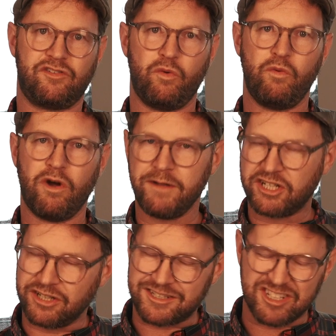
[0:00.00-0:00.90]
So we want to make
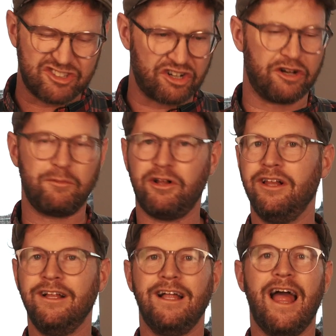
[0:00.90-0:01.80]
sure it's durable
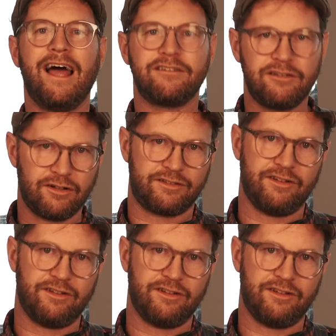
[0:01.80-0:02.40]
and looks